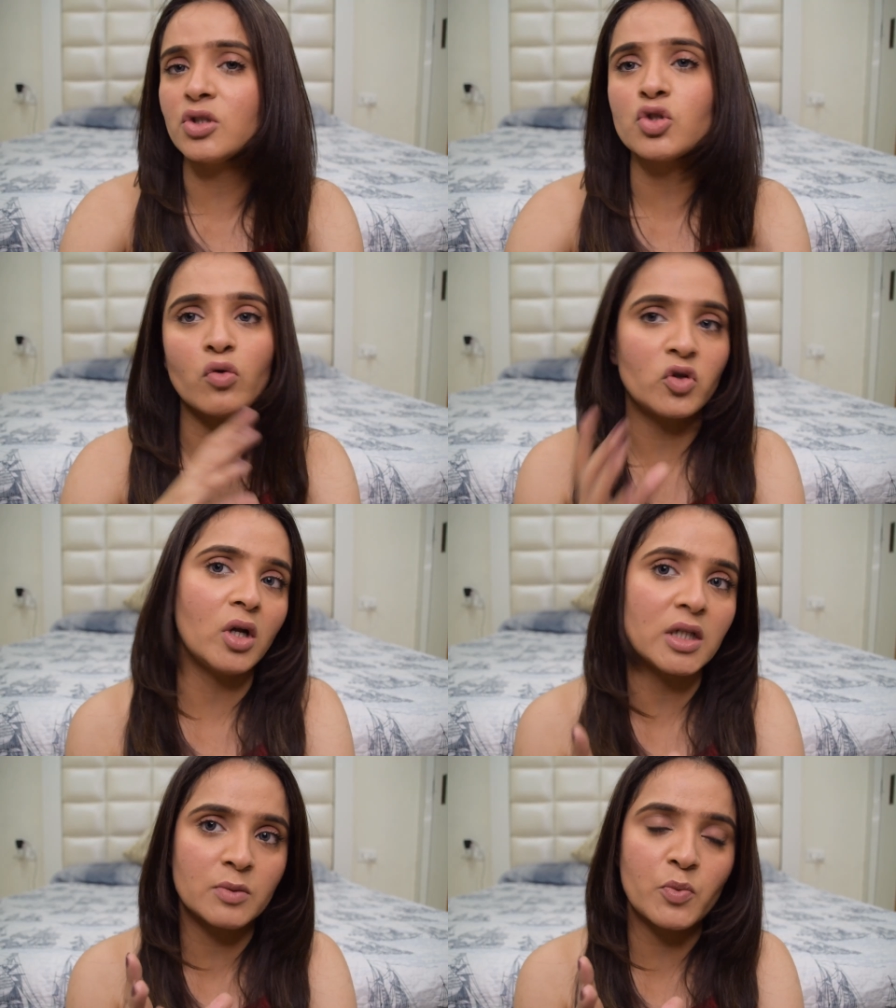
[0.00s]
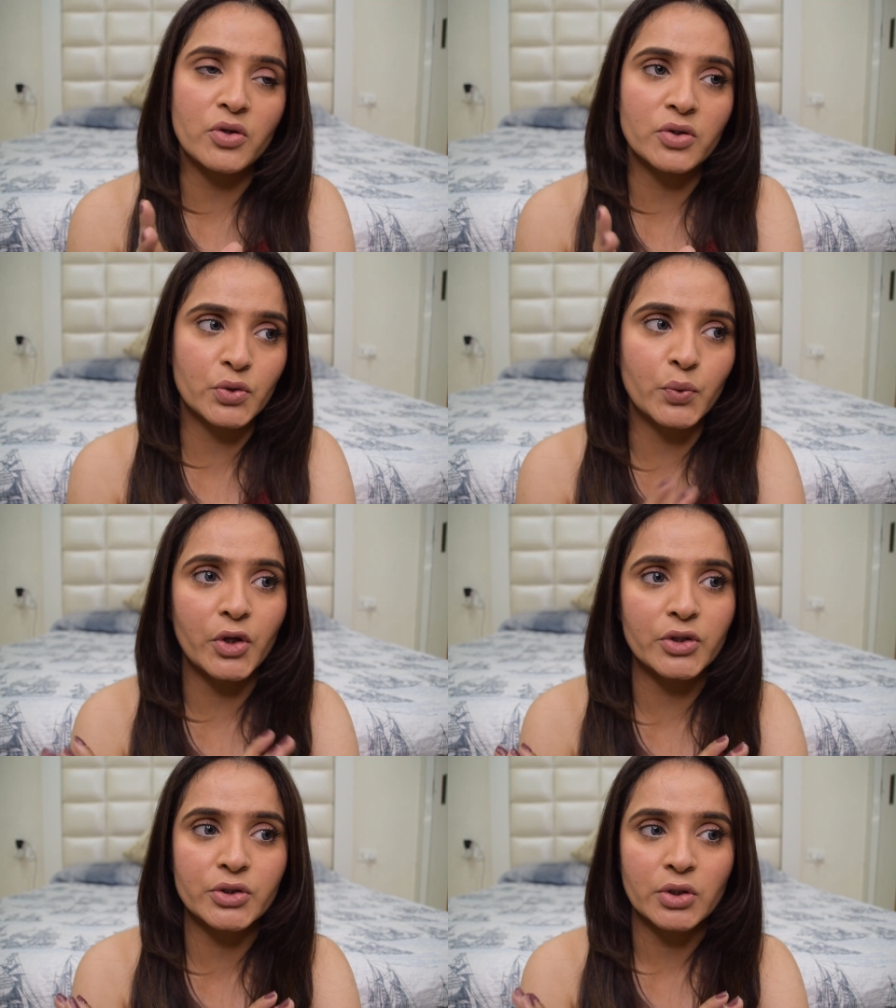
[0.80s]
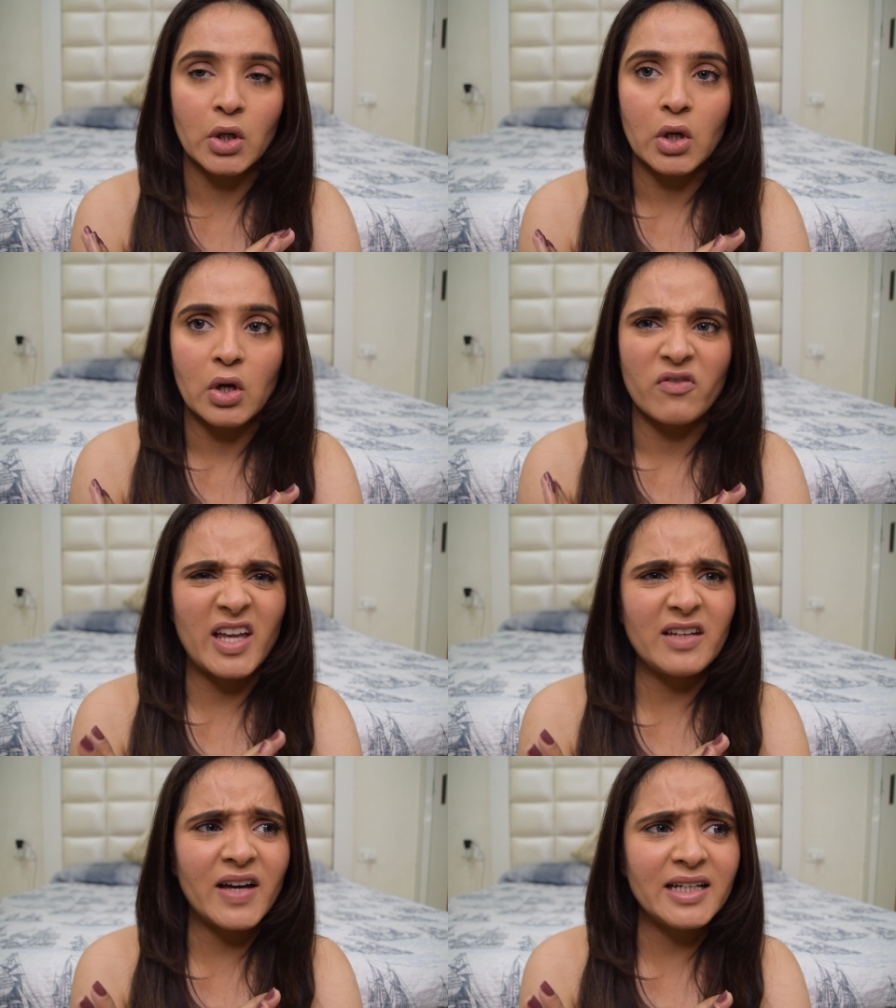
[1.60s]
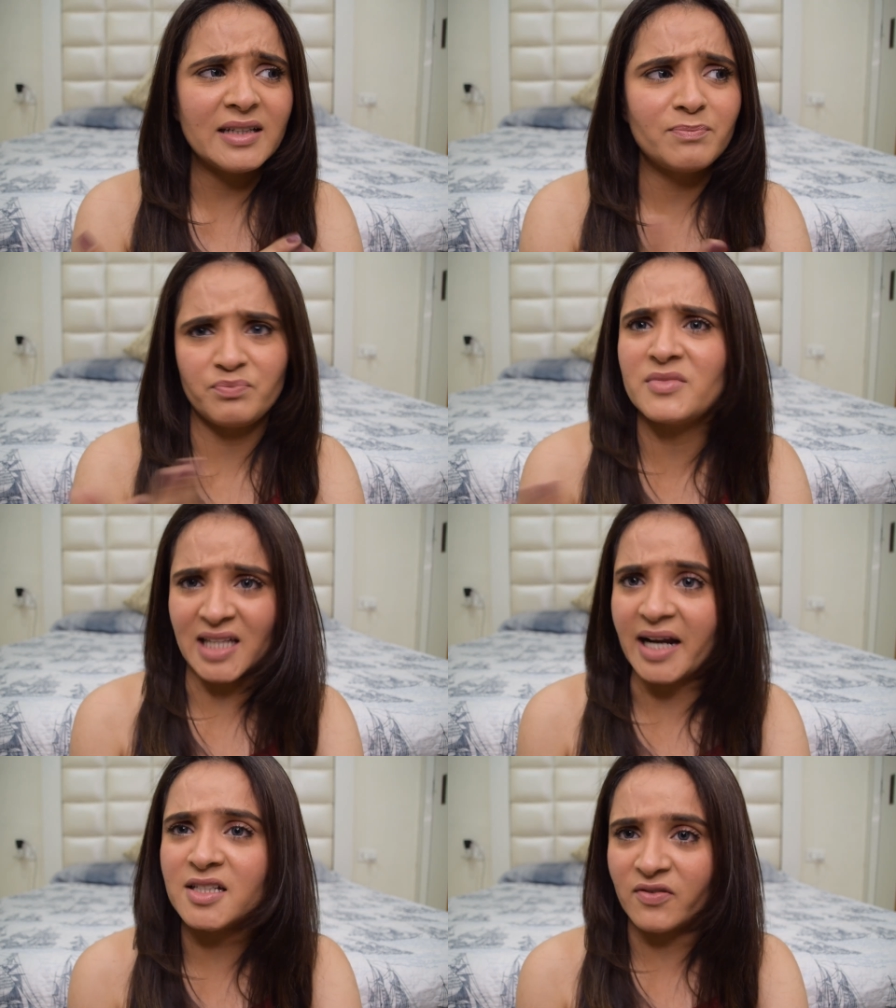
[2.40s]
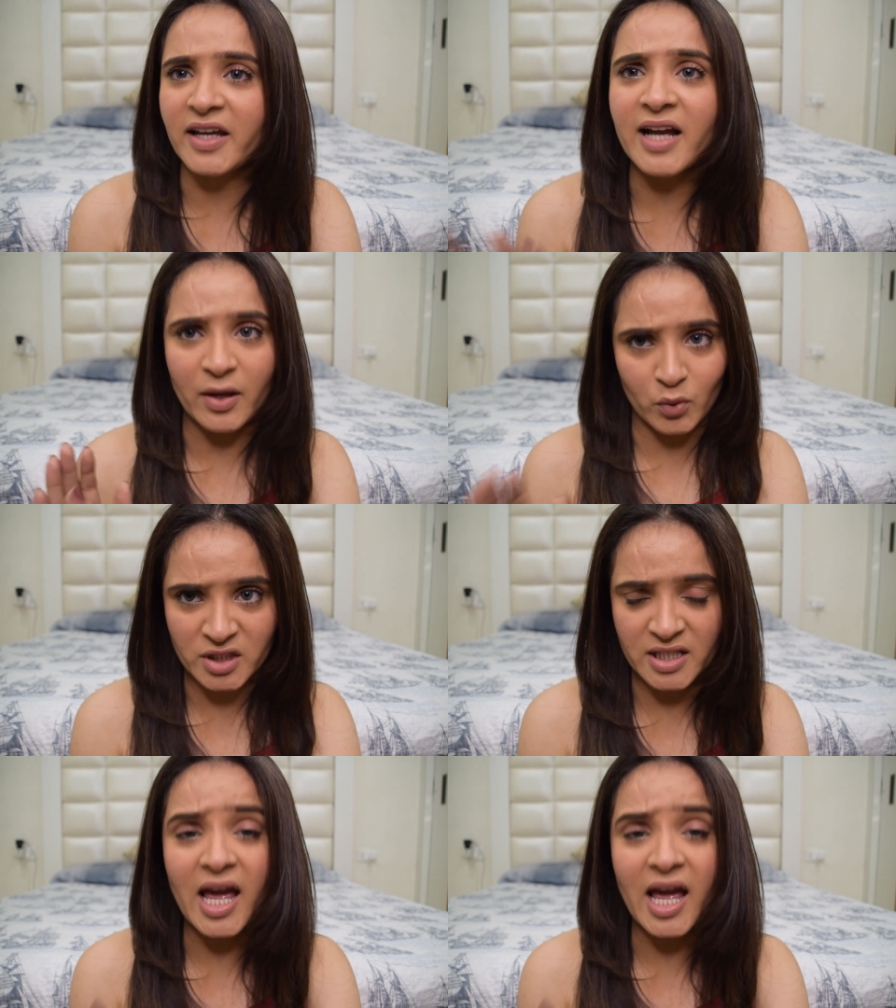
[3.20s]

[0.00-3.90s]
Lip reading: this overall experience was very satisfying, I would say.